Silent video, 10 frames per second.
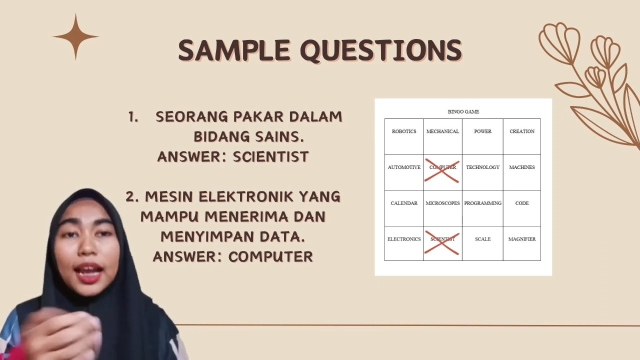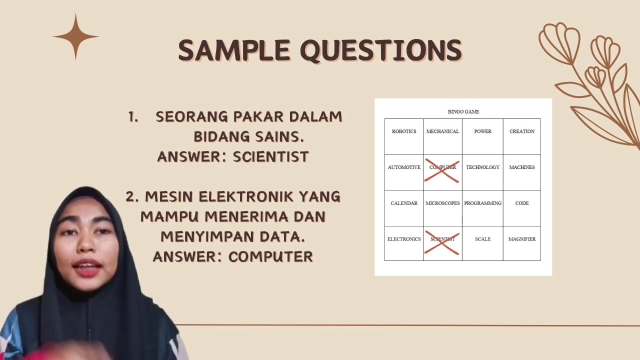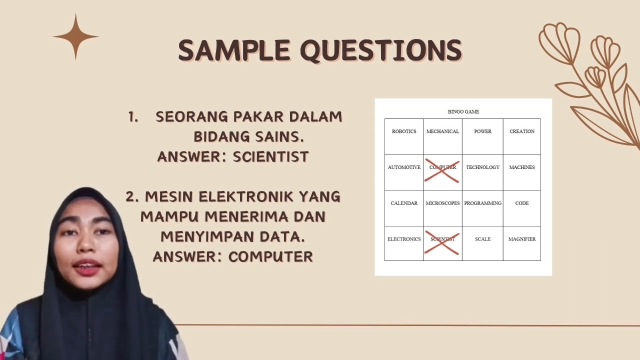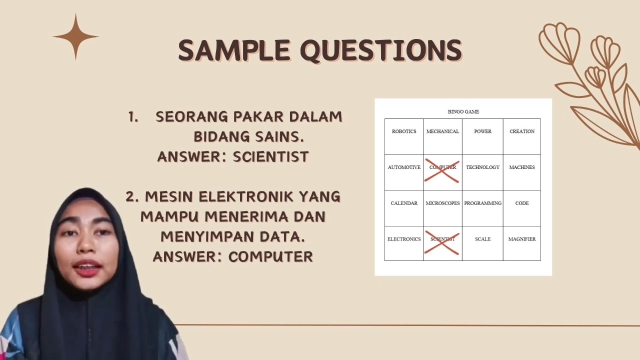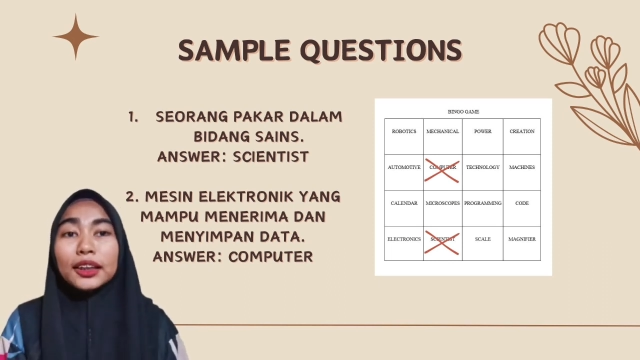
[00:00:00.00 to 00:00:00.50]

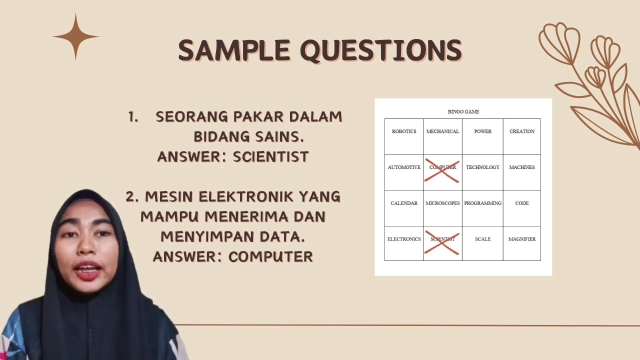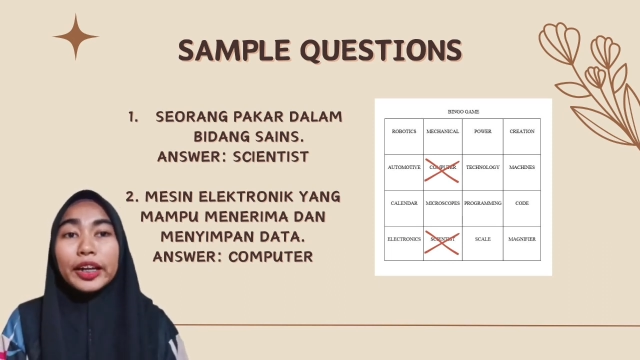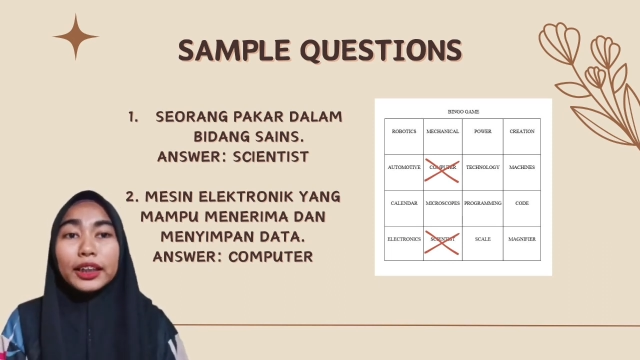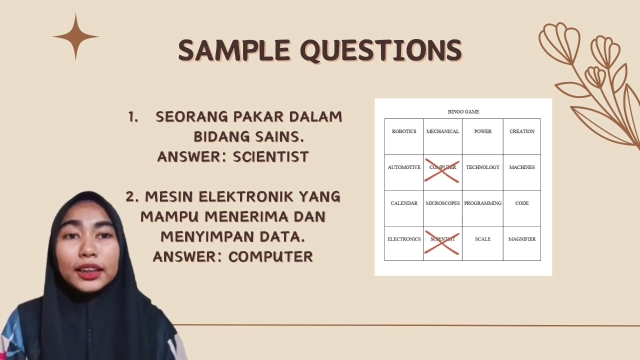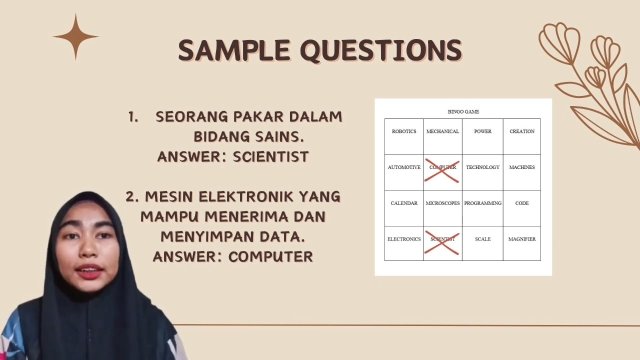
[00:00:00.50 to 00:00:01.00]
until
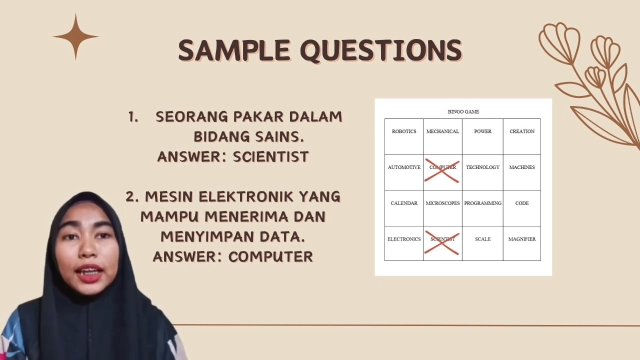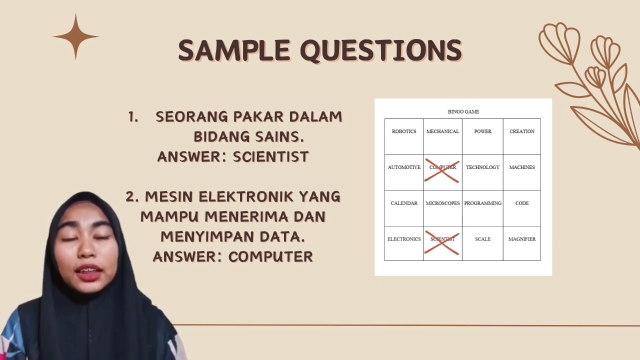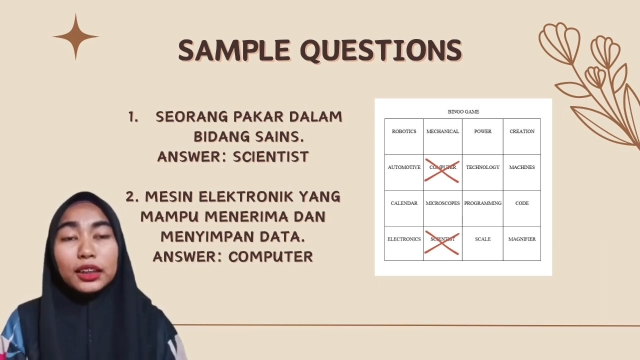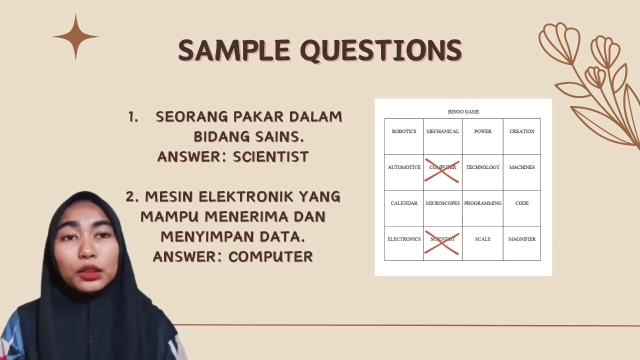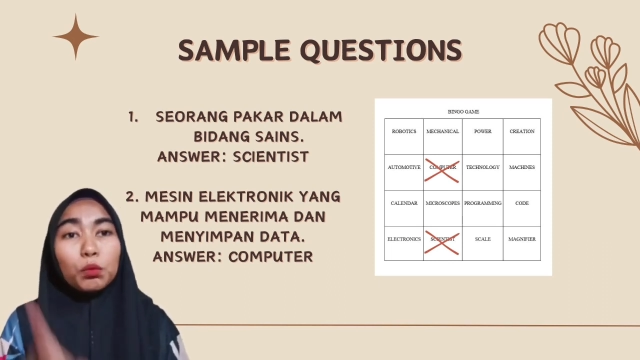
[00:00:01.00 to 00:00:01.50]
there is
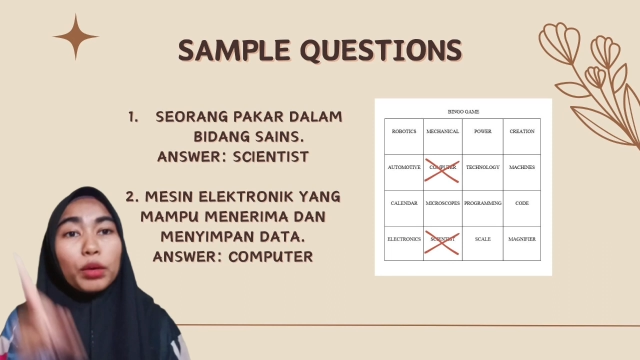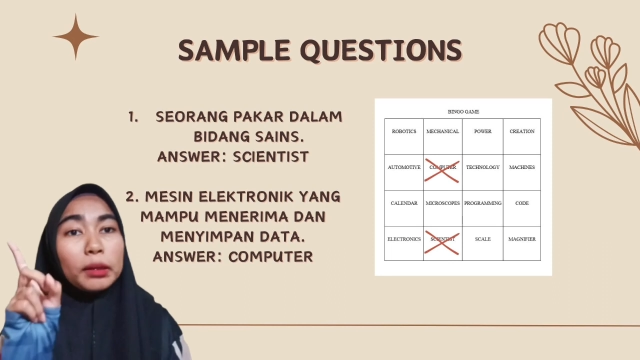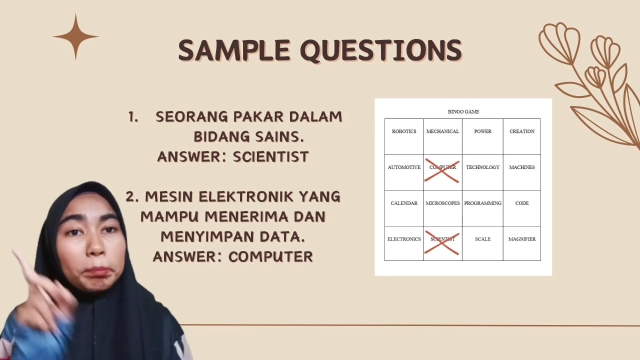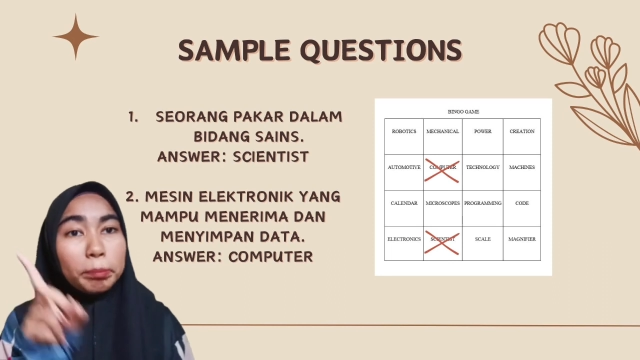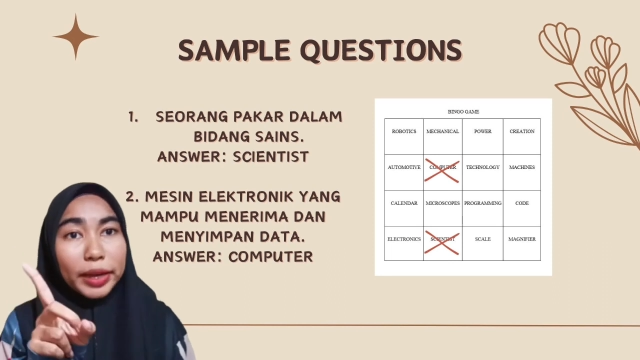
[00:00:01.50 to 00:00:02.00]
at least
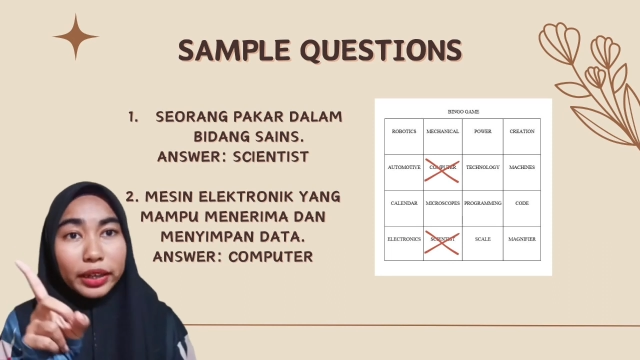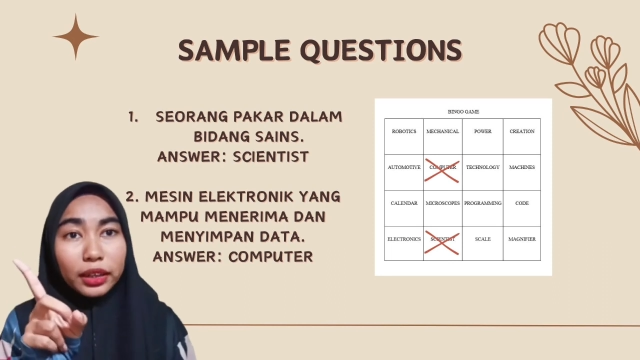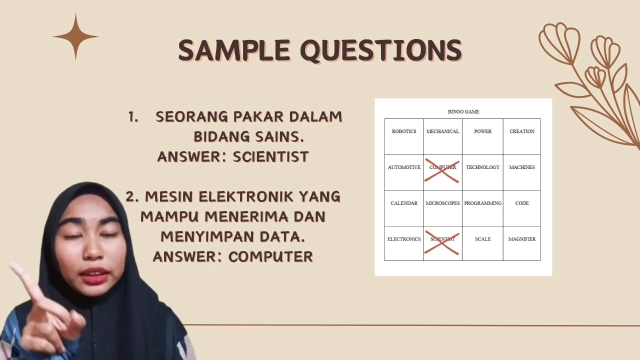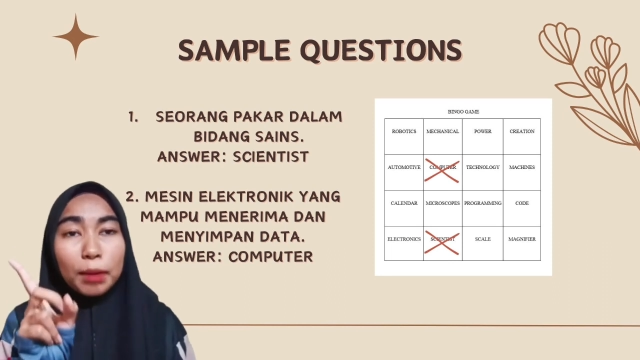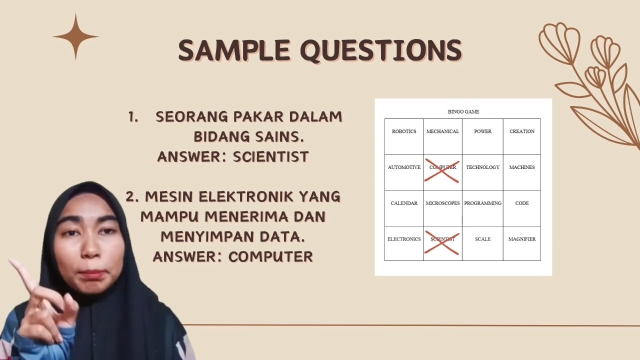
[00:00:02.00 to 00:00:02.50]
one pair
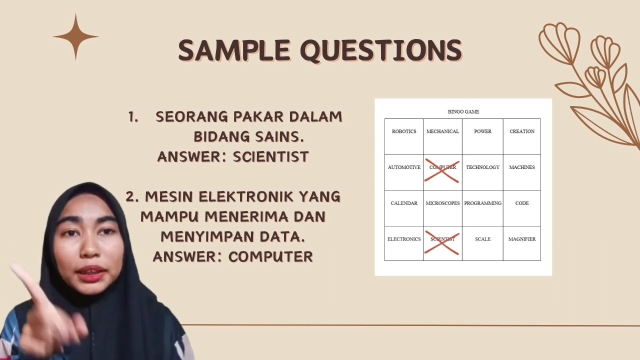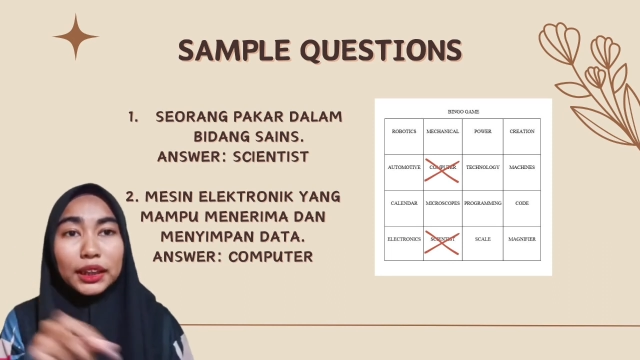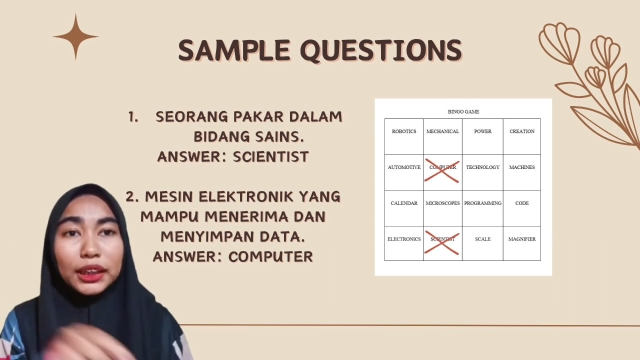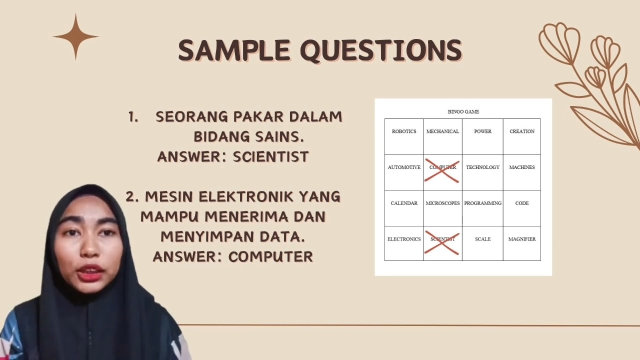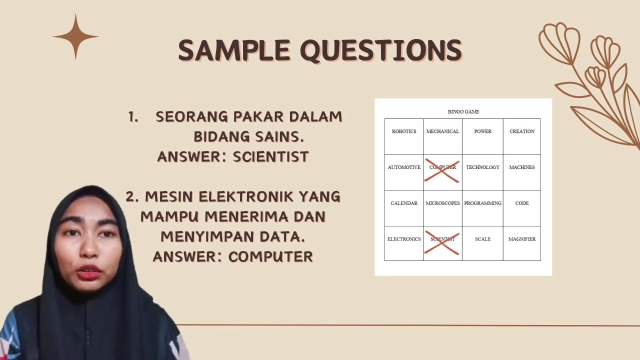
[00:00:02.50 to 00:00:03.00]
that
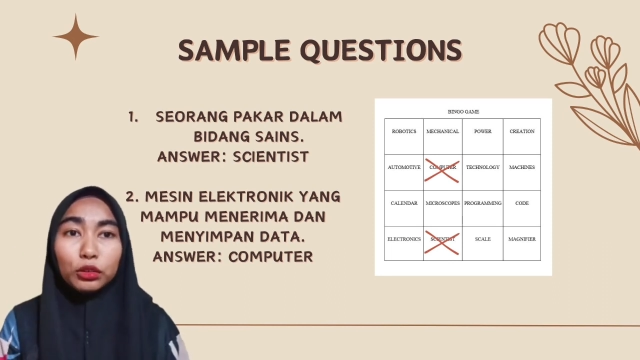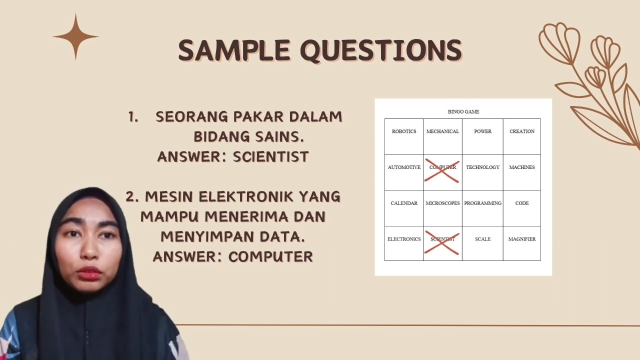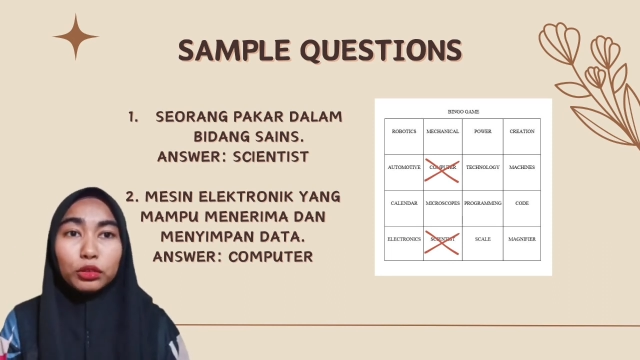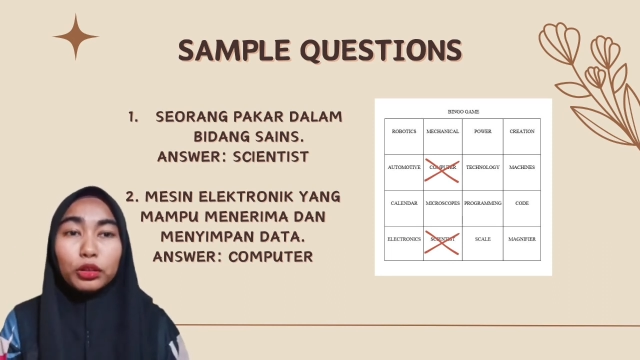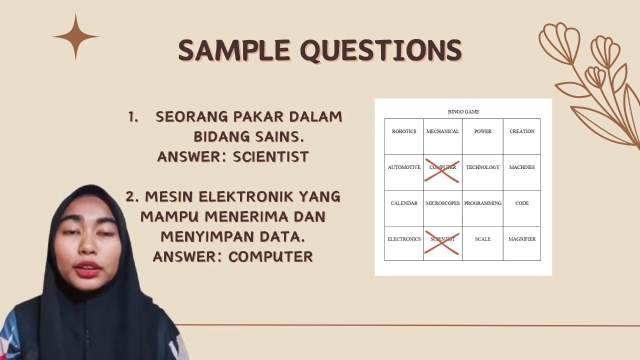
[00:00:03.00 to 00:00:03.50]
manage
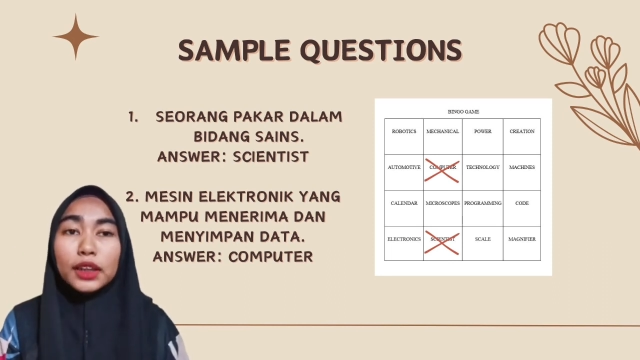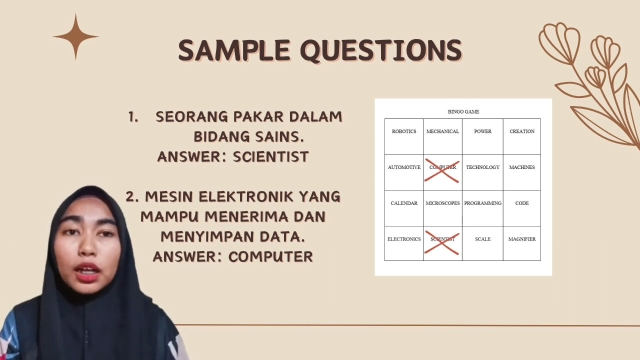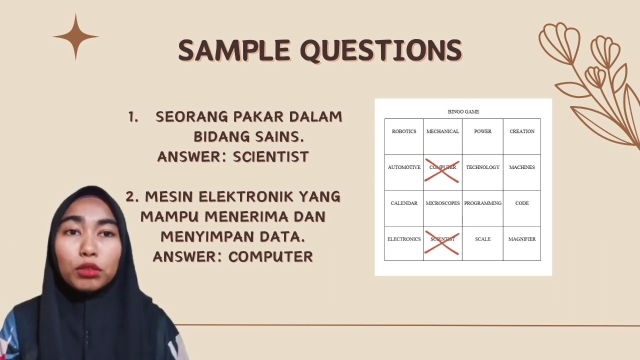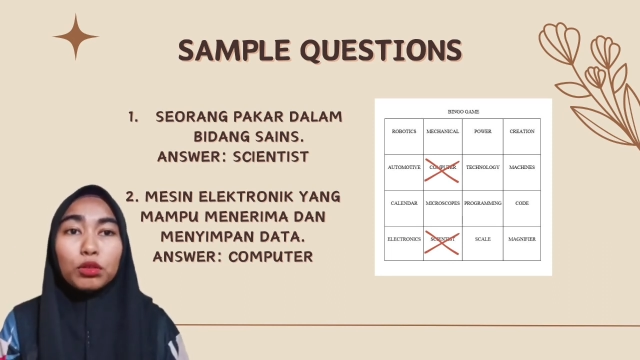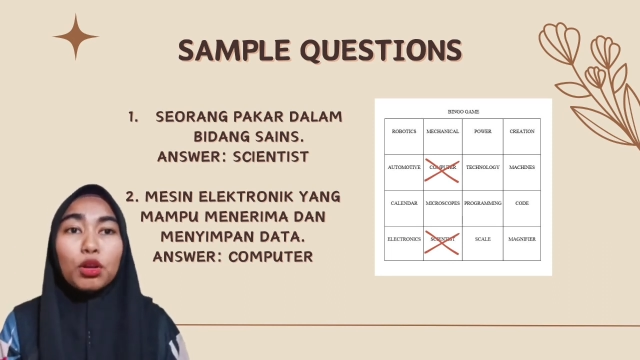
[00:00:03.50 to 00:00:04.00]
to cross
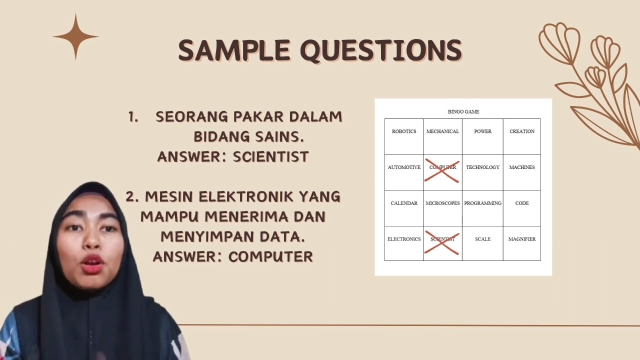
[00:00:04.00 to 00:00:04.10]
out